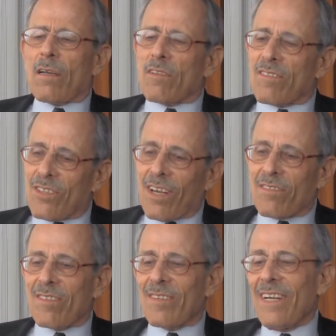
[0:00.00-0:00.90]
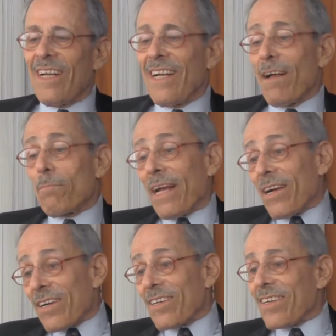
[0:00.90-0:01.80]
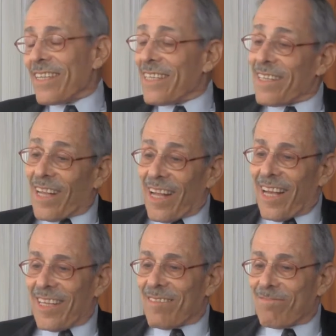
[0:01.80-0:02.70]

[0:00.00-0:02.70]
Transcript: It was just Apparently, I